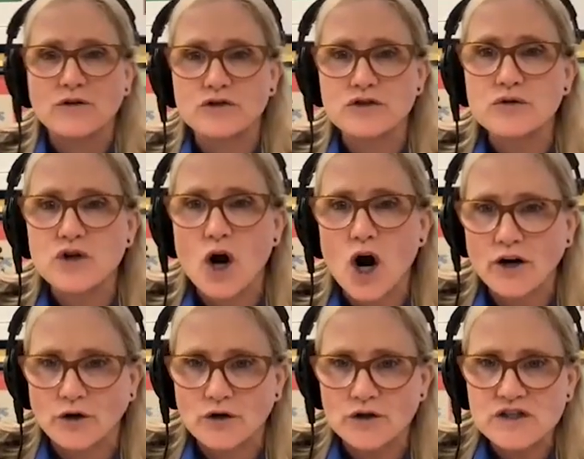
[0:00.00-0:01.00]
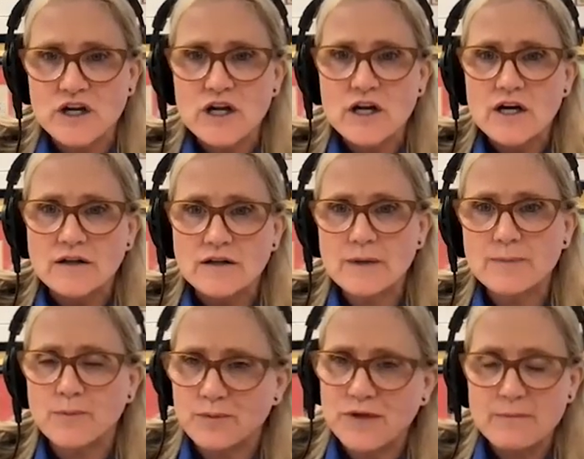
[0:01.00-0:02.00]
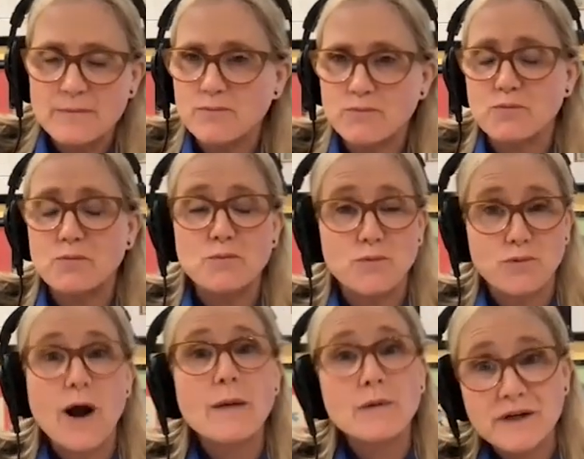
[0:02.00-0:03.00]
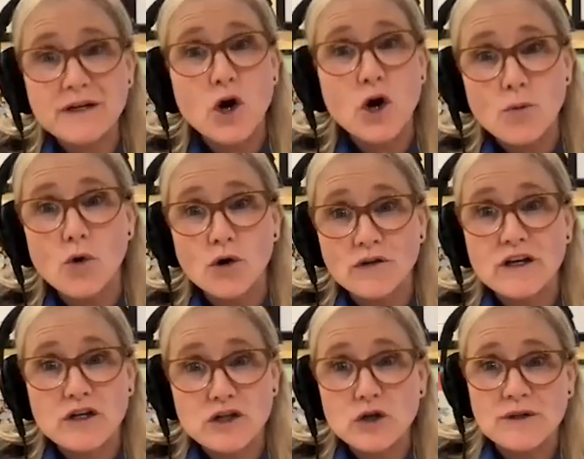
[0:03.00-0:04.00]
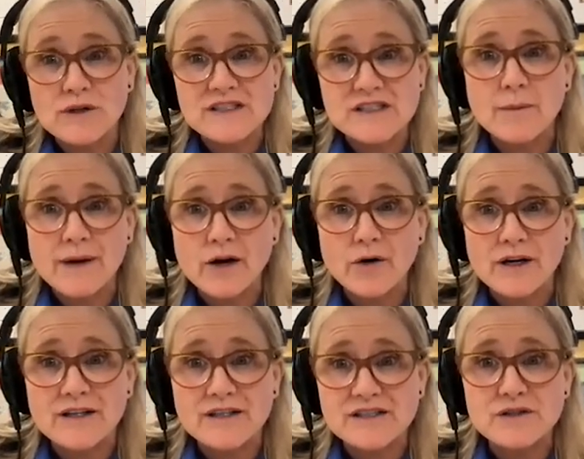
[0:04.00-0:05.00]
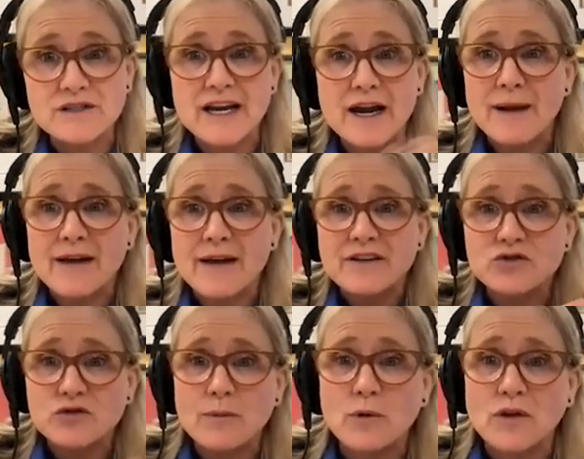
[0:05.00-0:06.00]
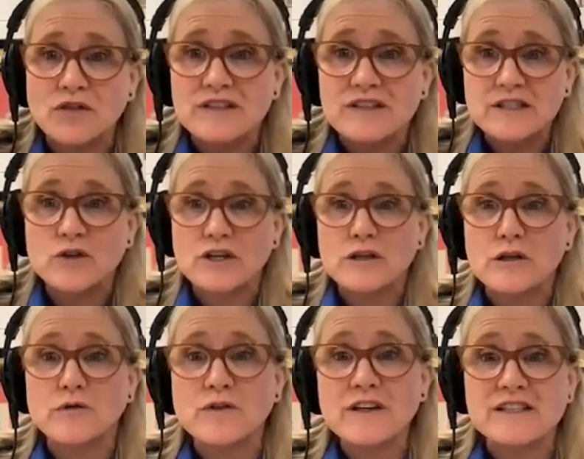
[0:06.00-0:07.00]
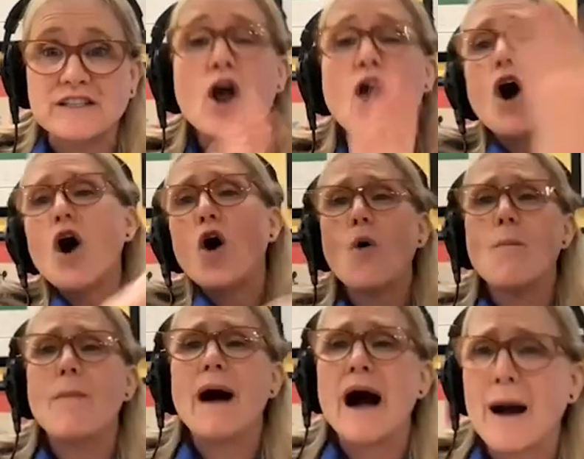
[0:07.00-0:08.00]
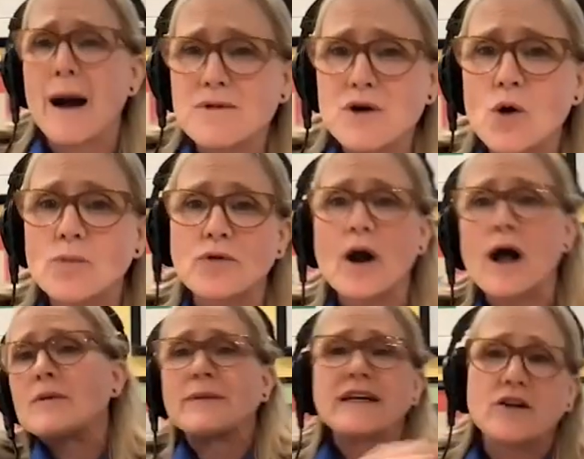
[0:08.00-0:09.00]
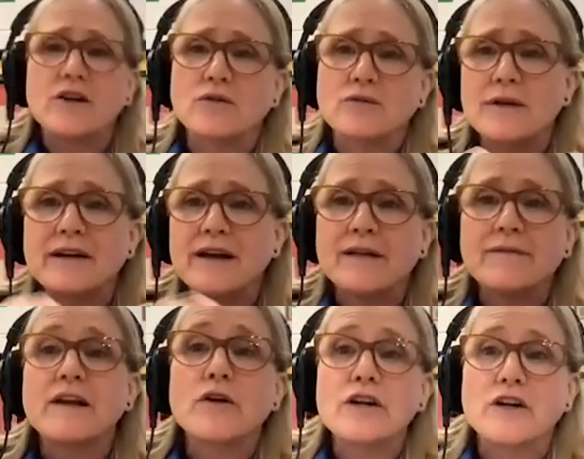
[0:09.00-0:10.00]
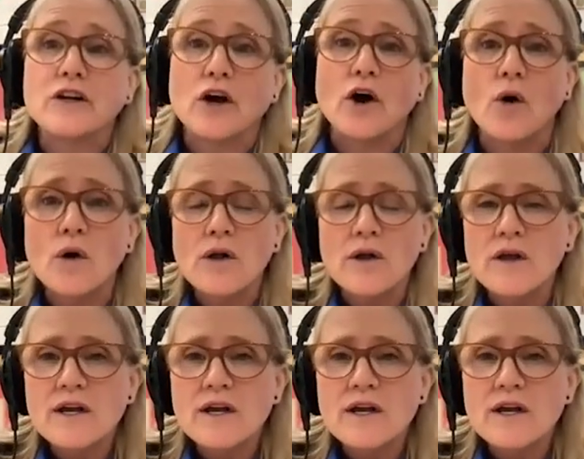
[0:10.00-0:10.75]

your two daughters. They they probably know more than you in some areas. You say, I'm having trouble with this. Here, can you fix it? Oh, mom, no problem. Here, let it up. There you go.